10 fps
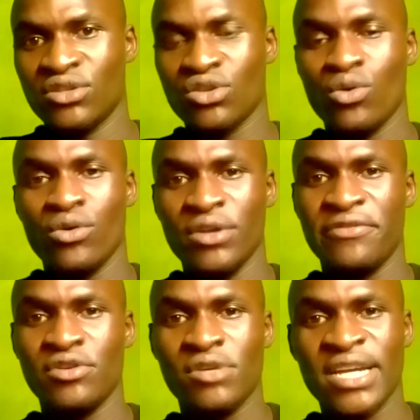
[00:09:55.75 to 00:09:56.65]
So
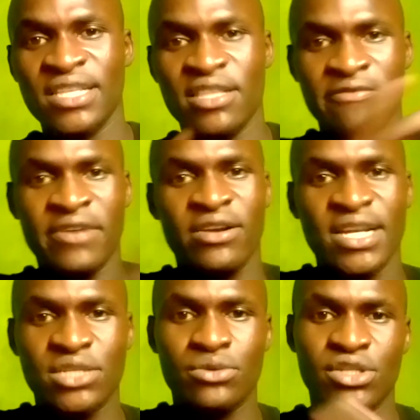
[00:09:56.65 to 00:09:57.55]
if you get the
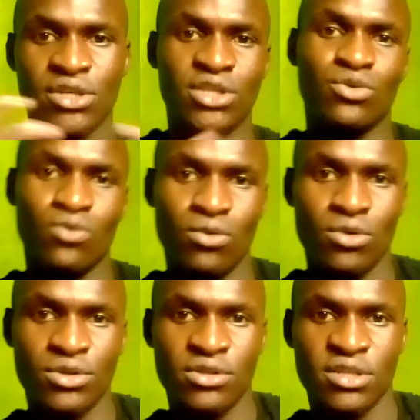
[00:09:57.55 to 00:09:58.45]
virus which it
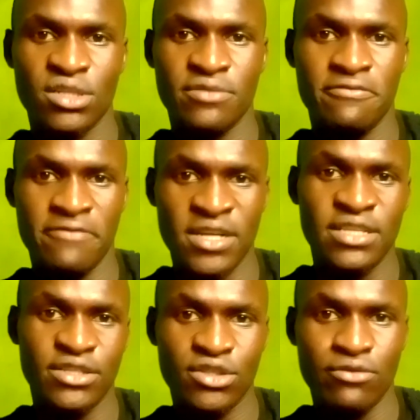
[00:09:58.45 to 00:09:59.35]
was
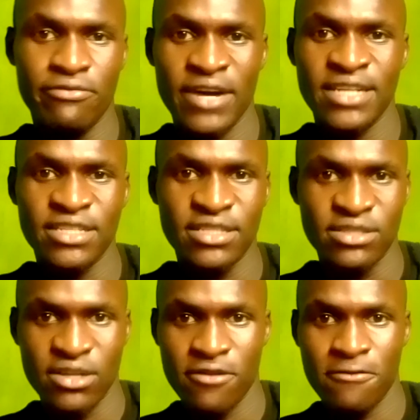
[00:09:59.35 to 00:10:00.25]
failure to find
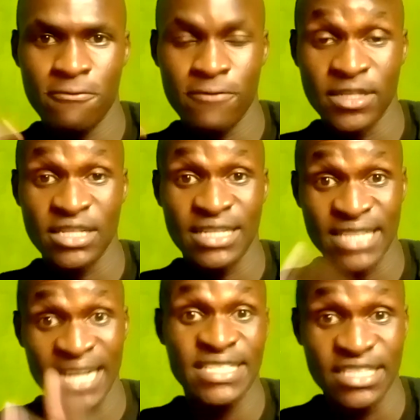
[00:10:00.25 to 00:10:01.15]
itself in
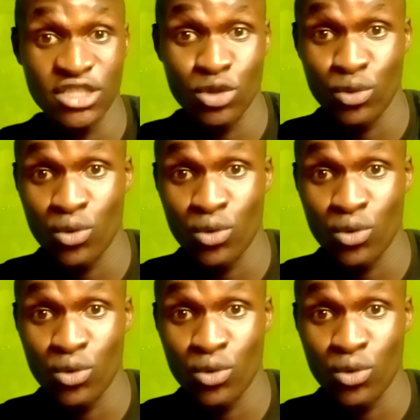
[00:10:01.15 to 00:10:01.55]
attaching